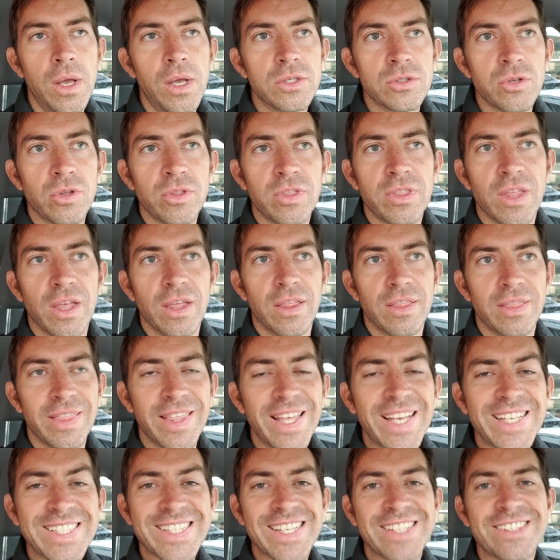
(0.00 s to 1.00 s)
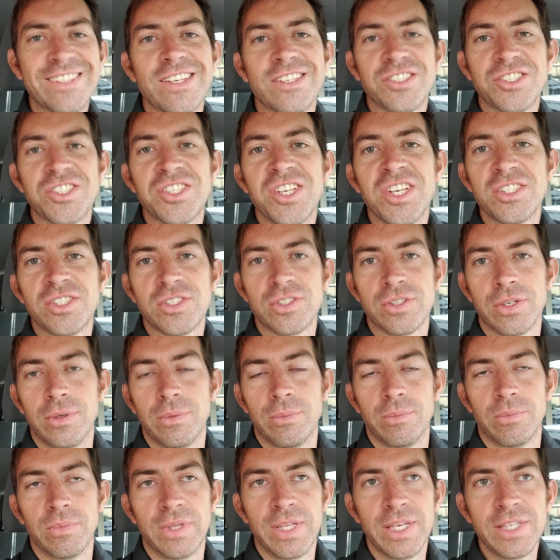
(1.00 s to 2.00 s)
So this is the
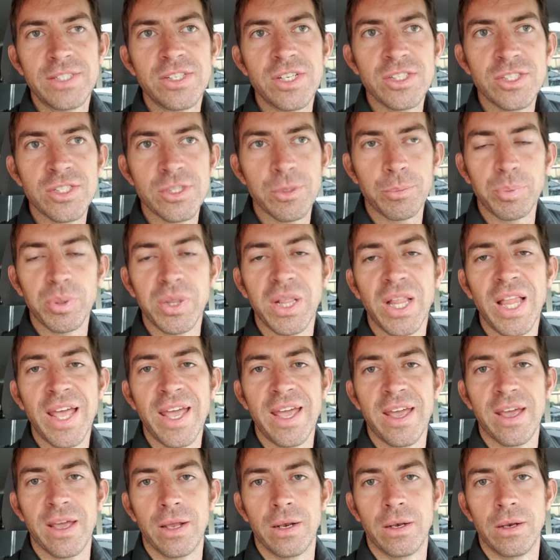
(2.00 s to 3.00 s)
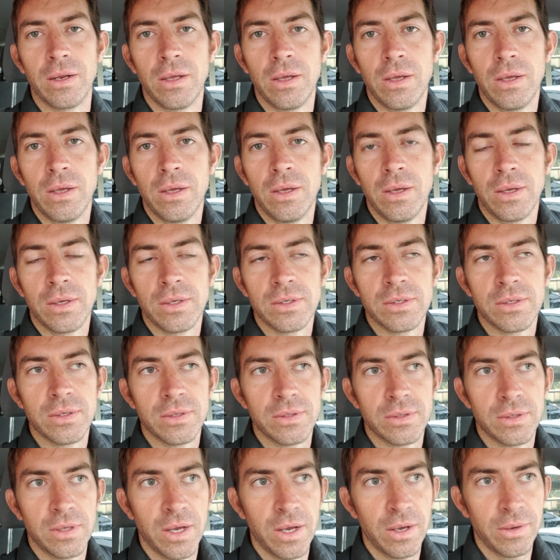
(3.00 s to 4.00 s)
system, this is the plan
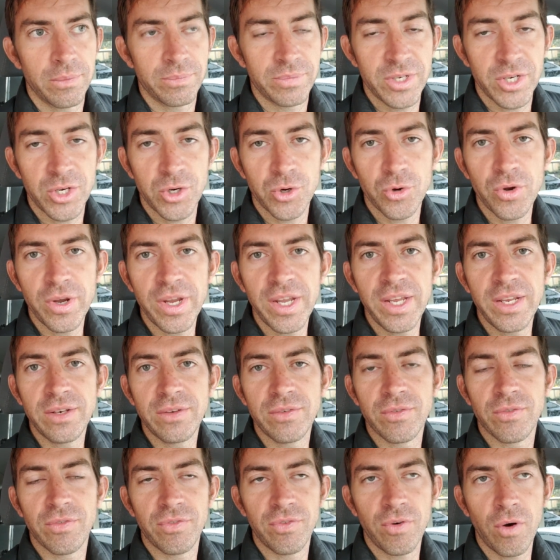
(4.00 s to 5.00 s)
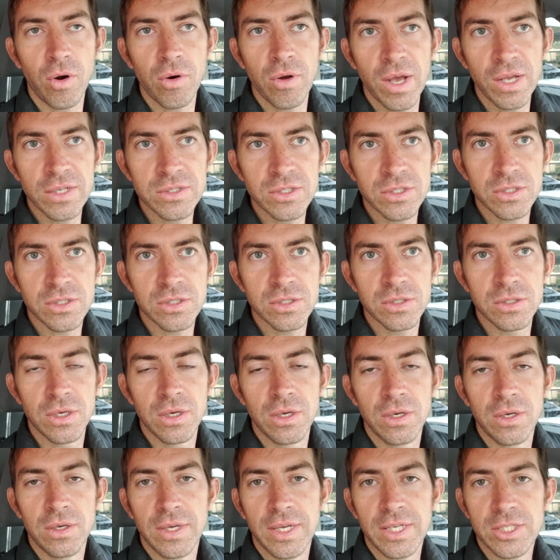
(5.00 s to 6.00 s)
decreed for us.
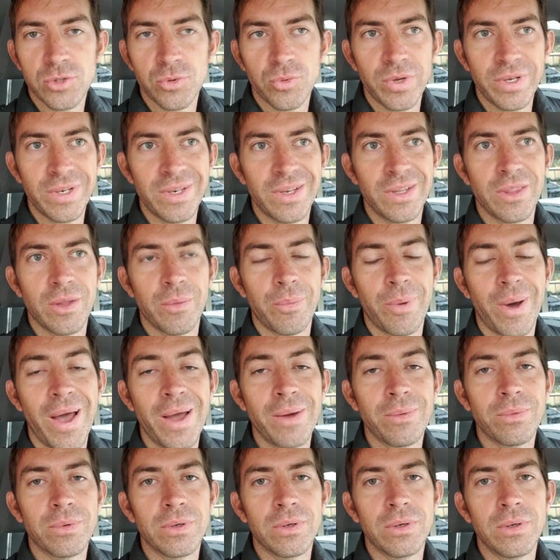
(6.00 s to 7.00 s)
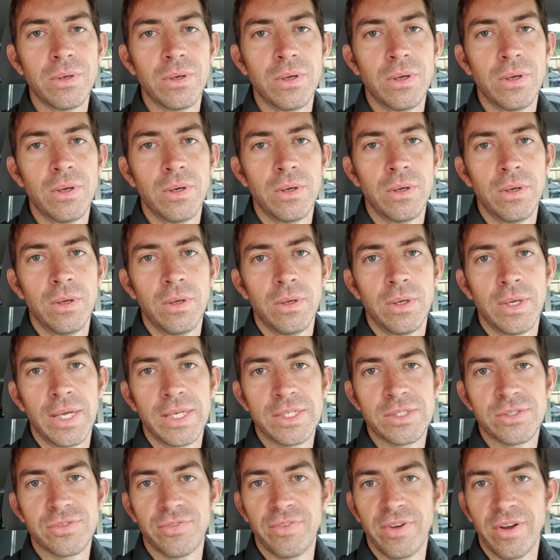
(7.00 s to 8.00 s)
It's written in the Bible.
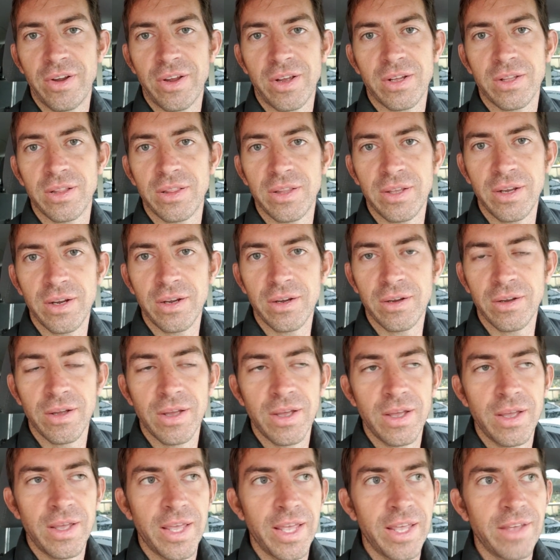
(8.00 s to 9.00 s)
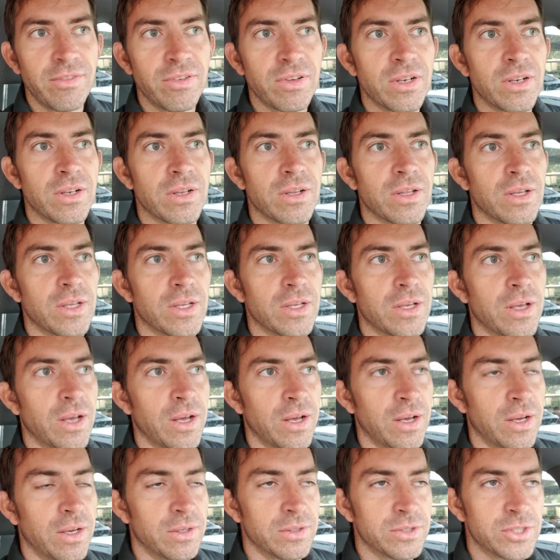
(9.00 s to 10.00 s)
It's very clear. Even
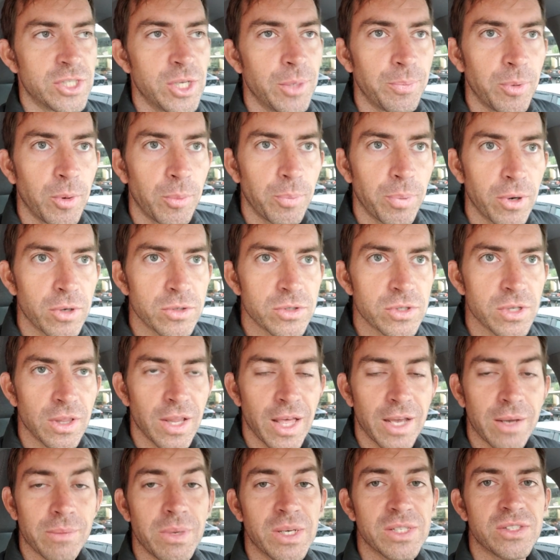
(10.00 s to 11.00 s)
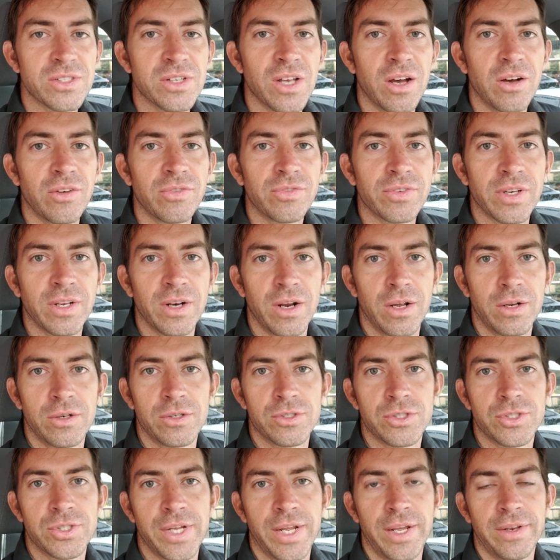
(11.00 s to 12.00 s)
a simple person like myself can
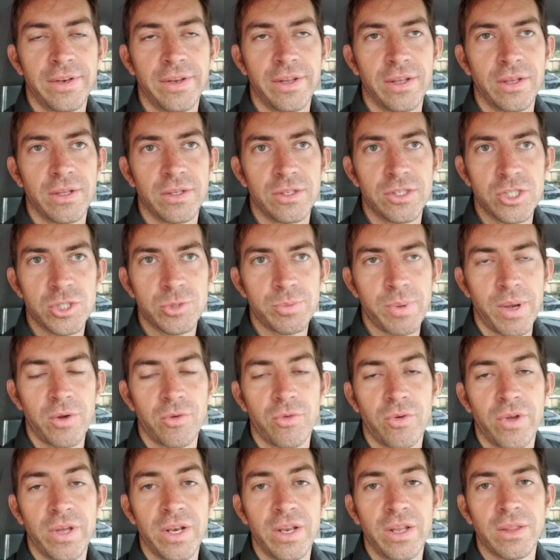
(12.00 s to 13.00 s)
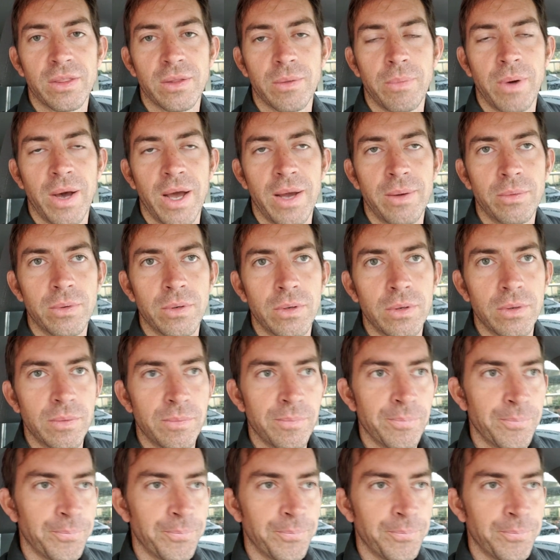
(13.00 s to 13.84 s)
understand it just by reading the Bible.